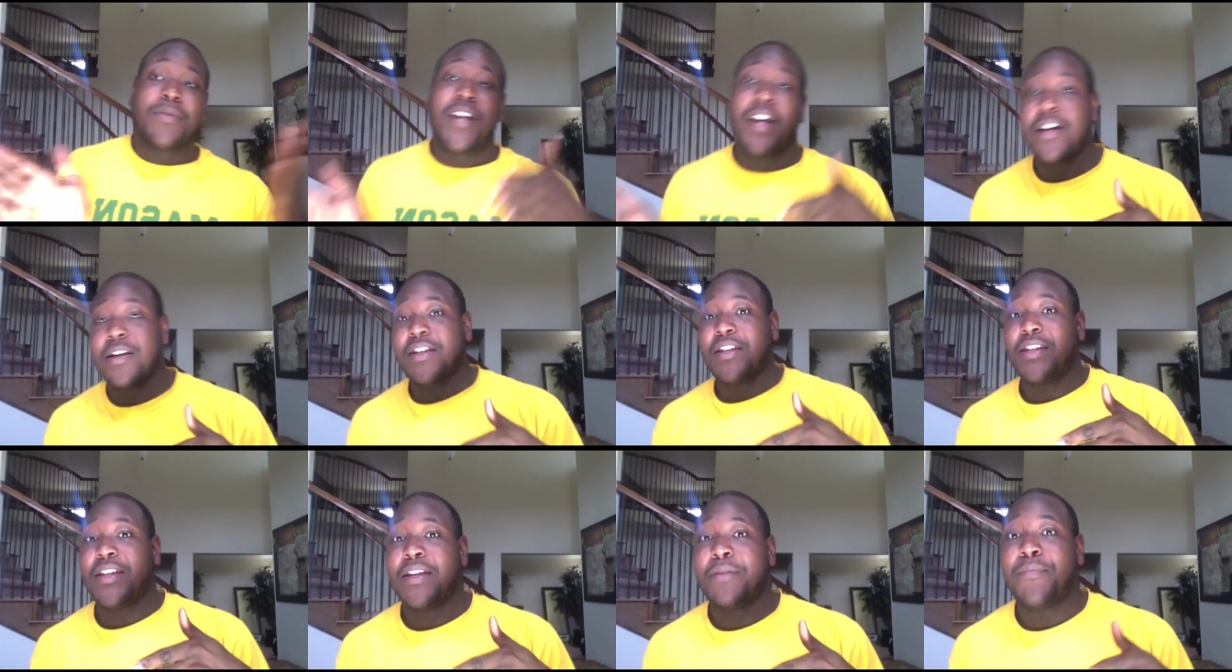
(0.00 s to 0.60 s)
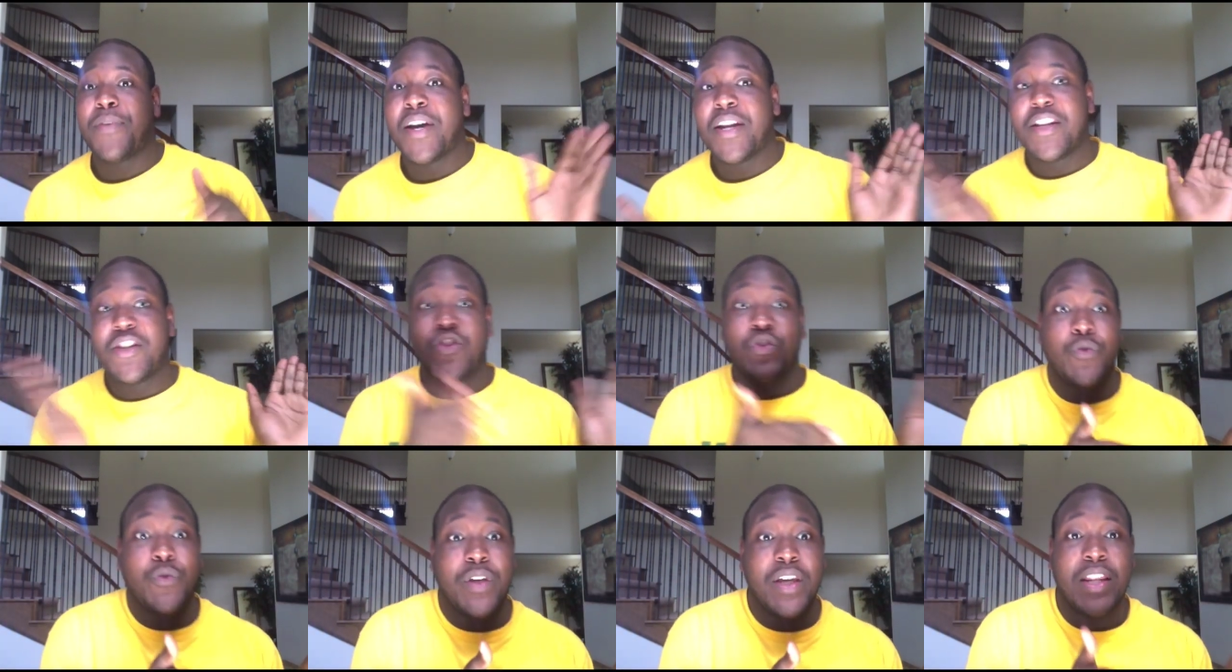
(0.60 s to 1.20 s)
I'm tired of dead
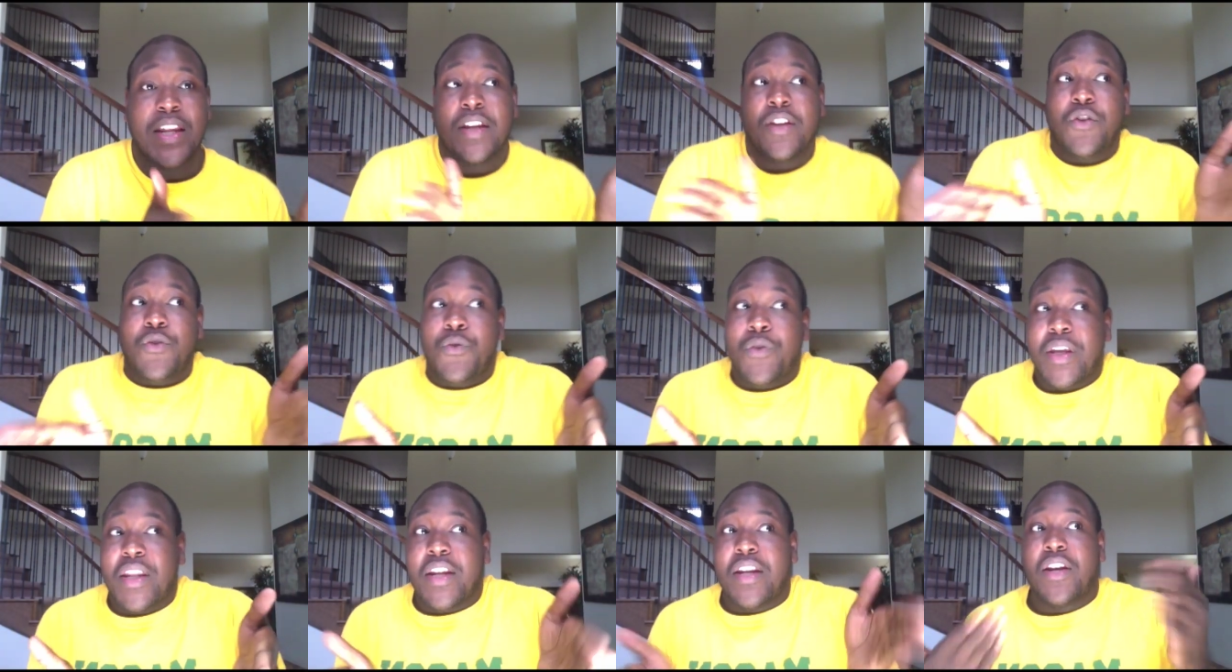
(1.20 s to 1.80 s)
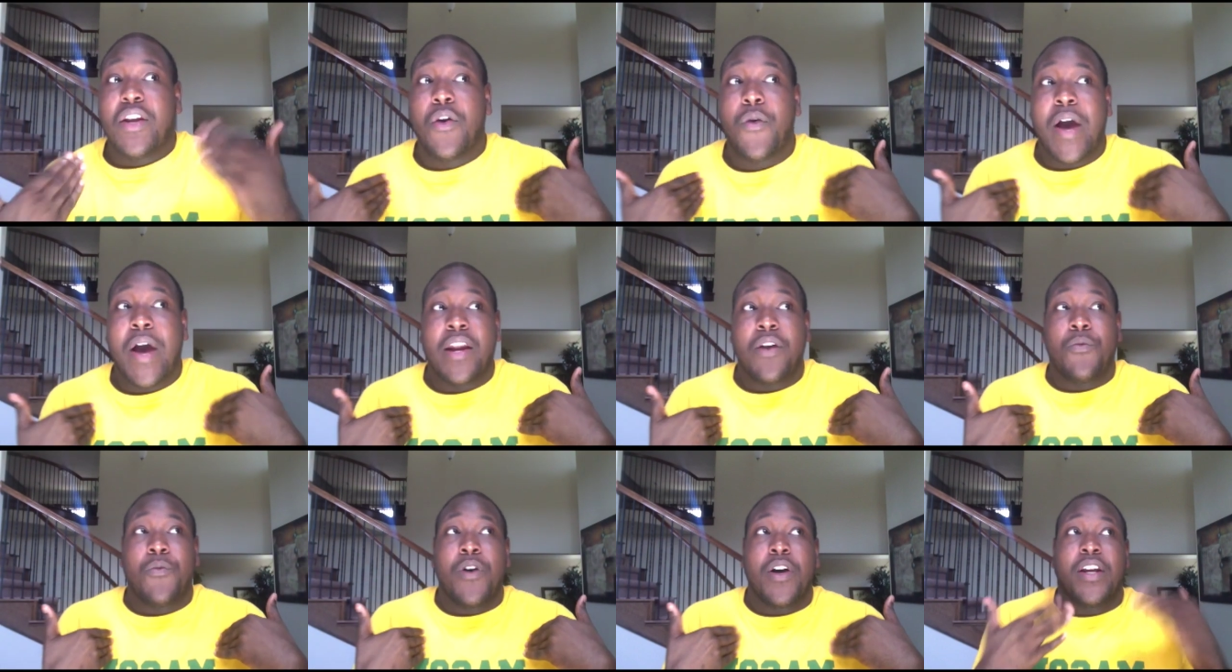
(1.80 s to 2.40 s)
bodies. You get it. You get it. No,
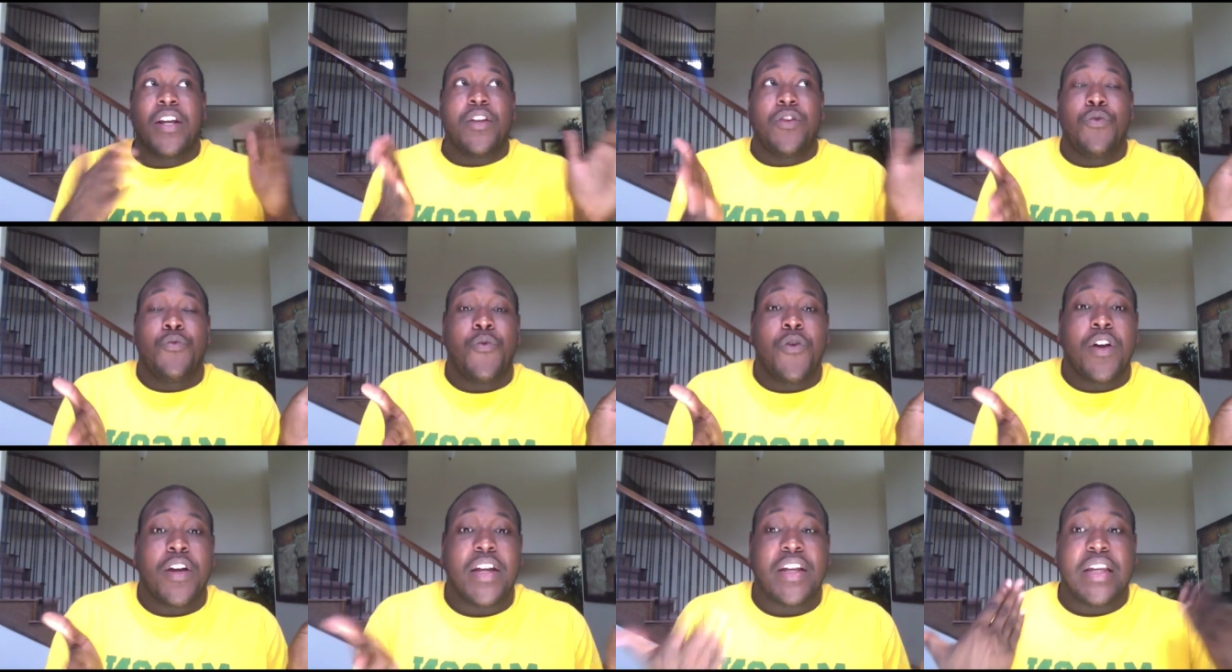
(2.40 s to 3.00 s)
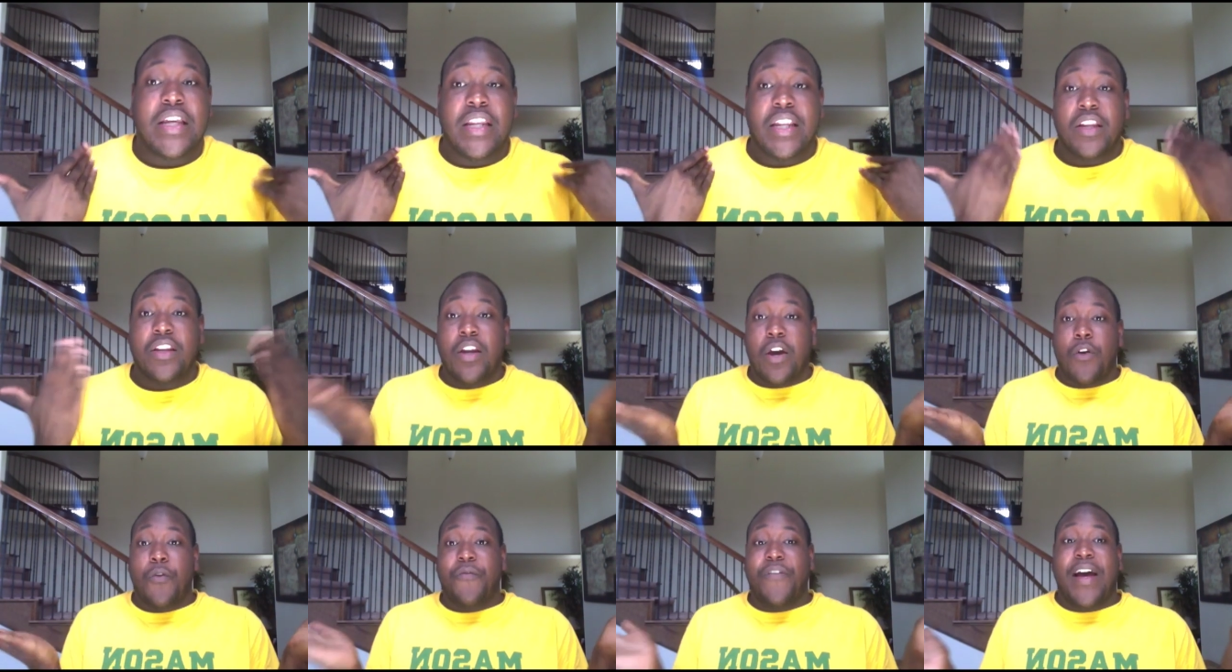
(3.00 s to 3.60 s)
I don't want it. You want it. Get it.
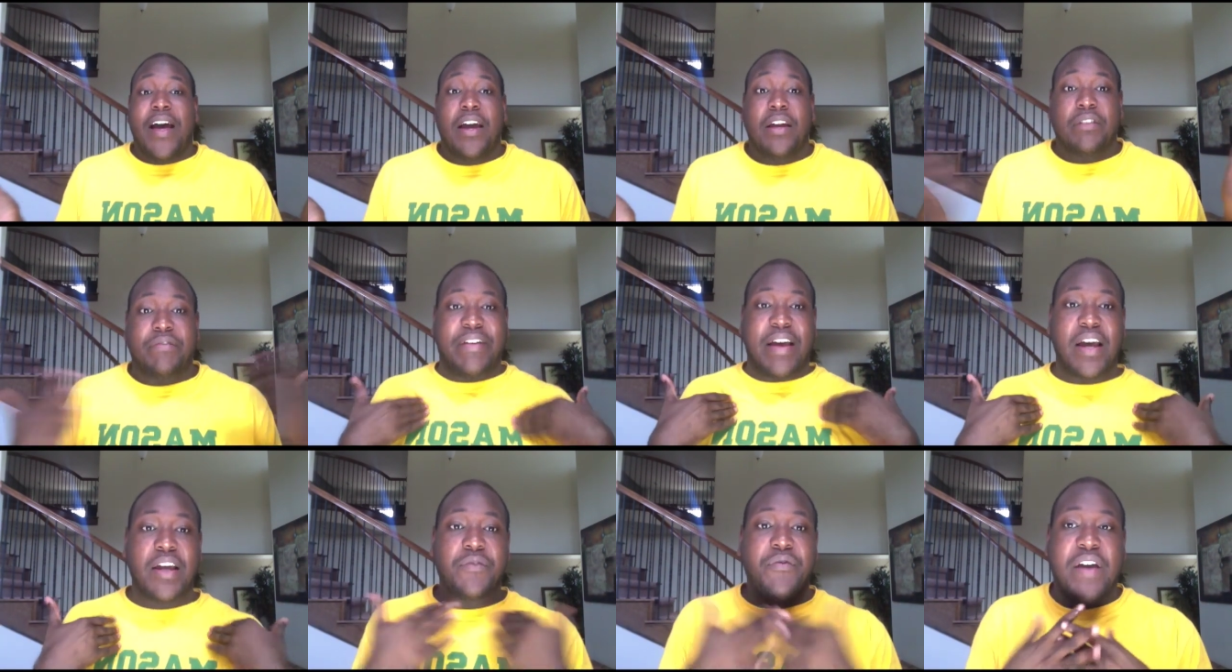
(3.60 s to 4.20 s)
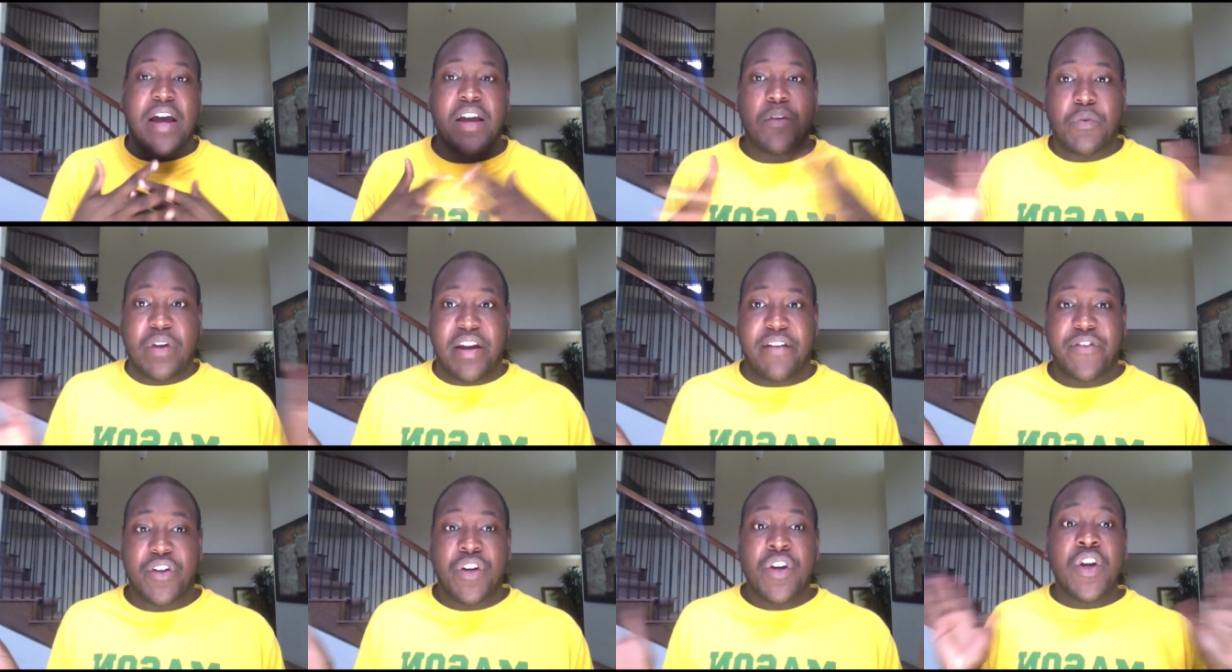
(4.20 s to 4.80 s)
No, fine, fine, fine,
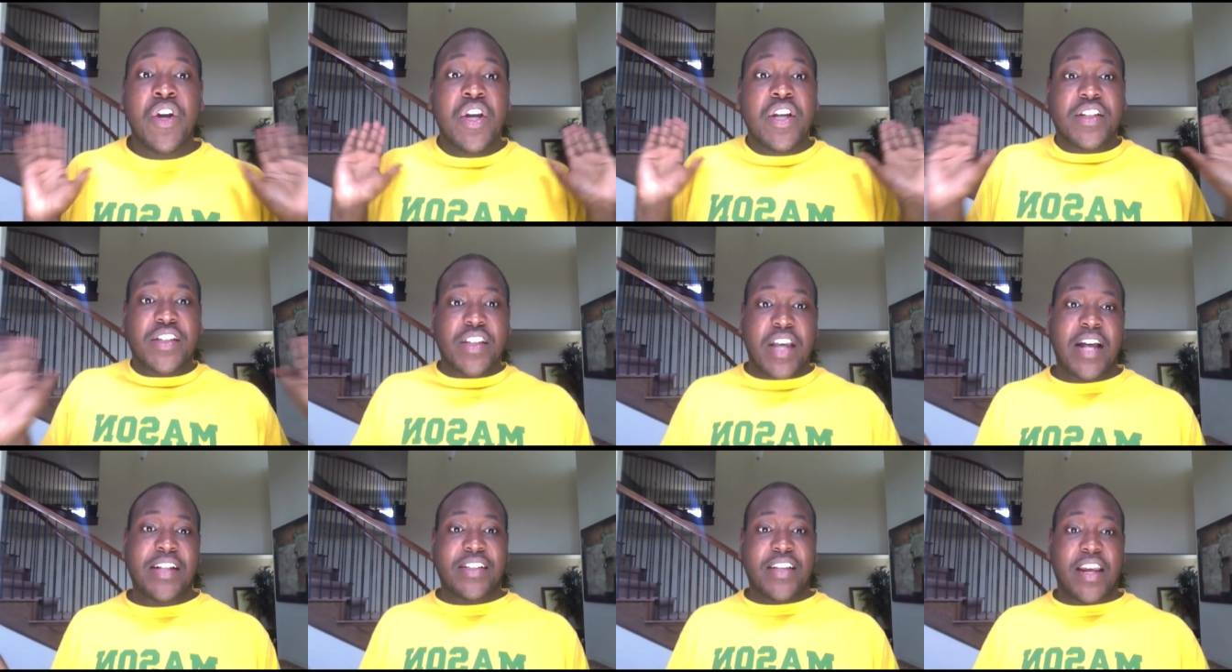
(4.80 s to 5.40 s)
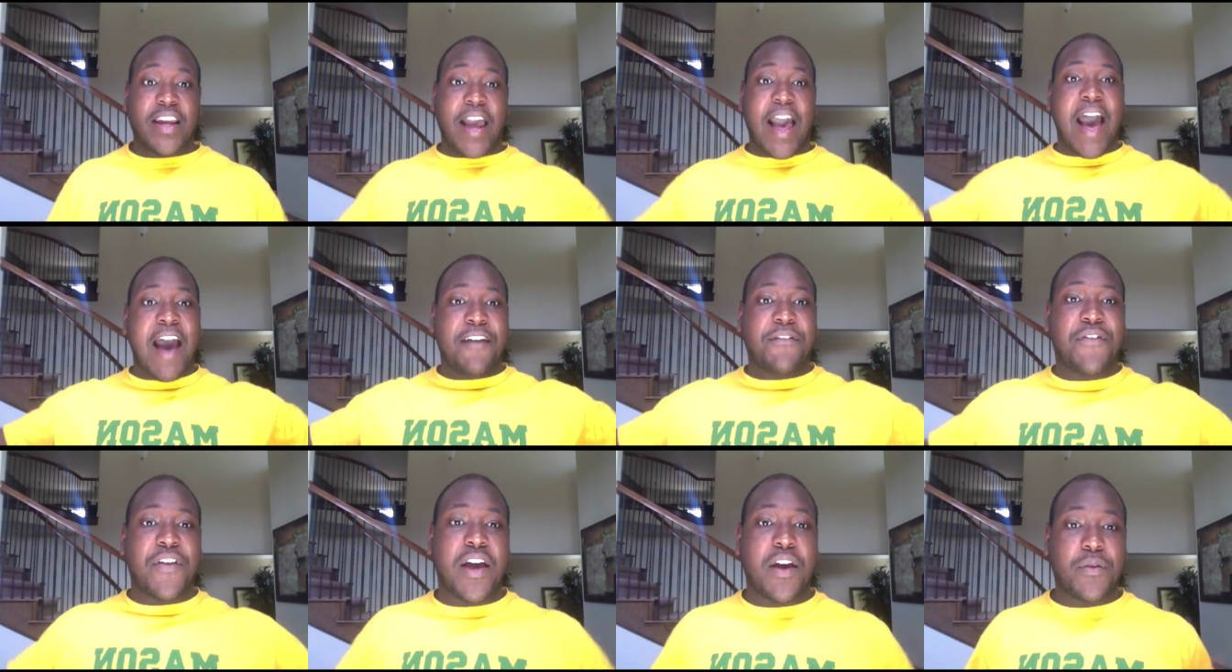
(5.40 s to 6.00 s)
whatever. Scott's like,
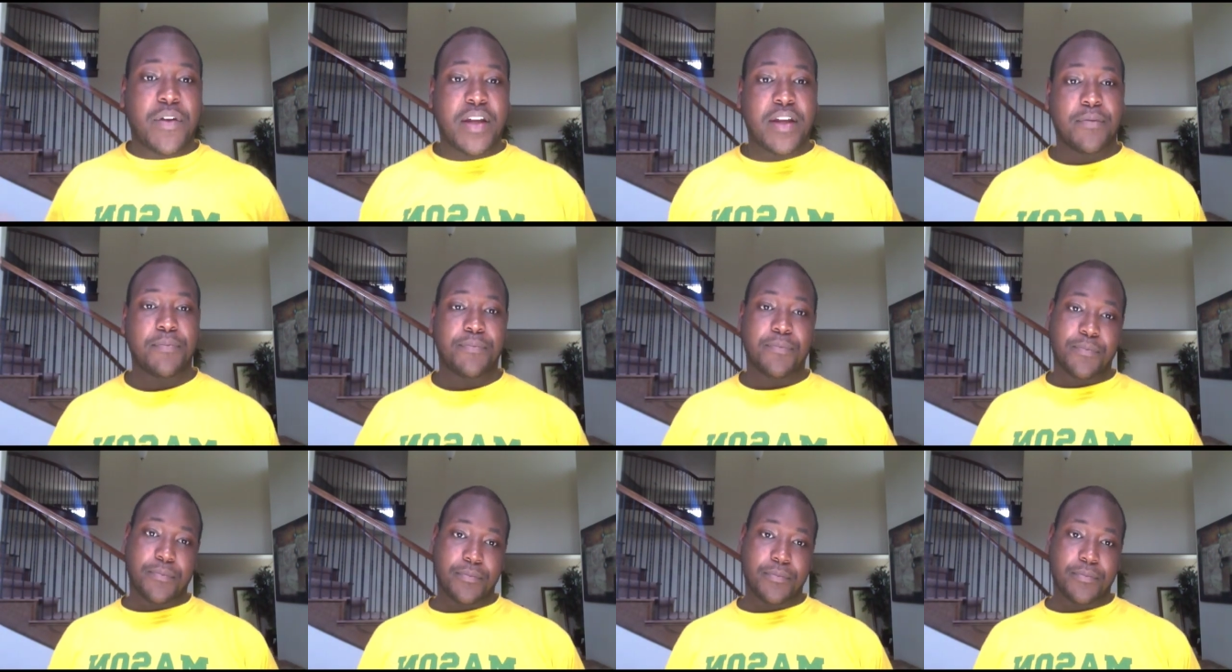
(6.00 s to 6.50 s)
I found it.